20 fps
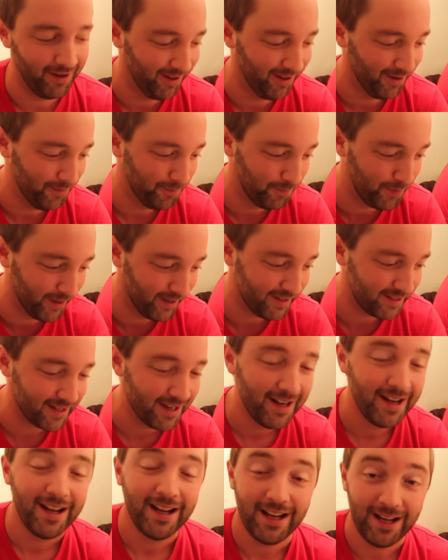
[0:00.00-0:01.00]
um, but
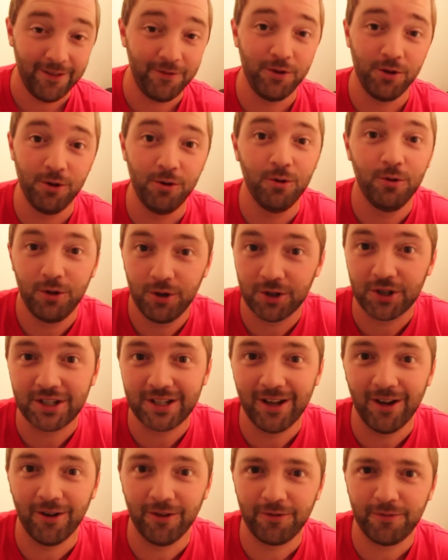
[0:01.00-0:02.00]
if you
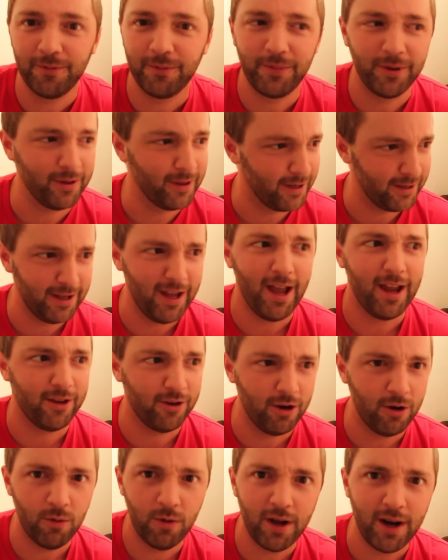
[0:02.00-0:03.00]
yourself be like, yeah,
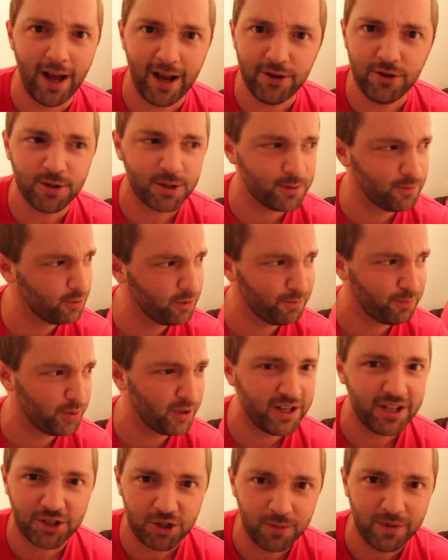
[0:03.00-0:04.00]
you know what, I do some
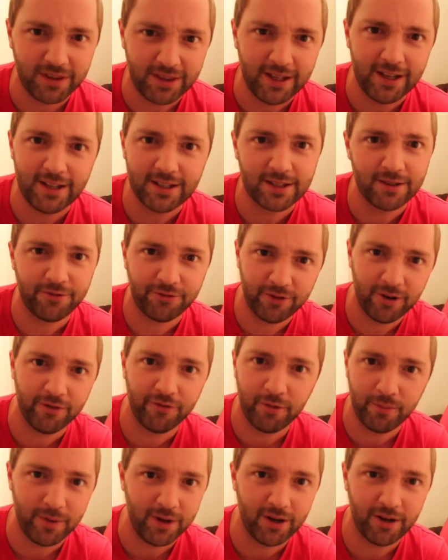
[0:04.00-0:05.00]
pretty stupid things in front
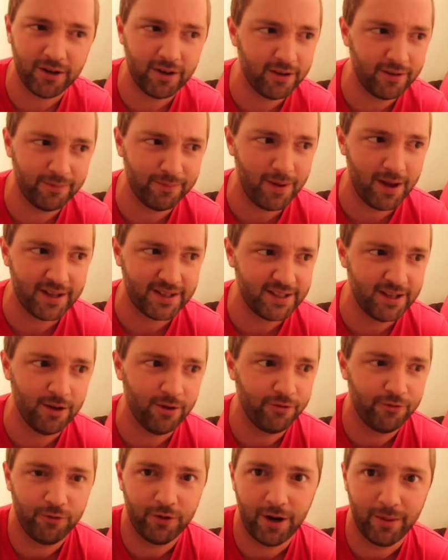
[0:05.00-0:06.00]
of a mirror
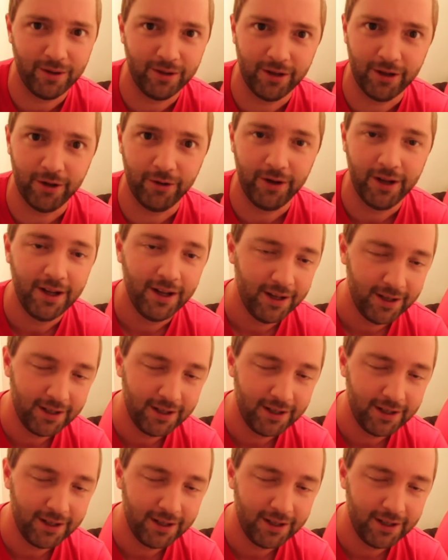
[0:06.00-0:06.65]
myself when I'm alone,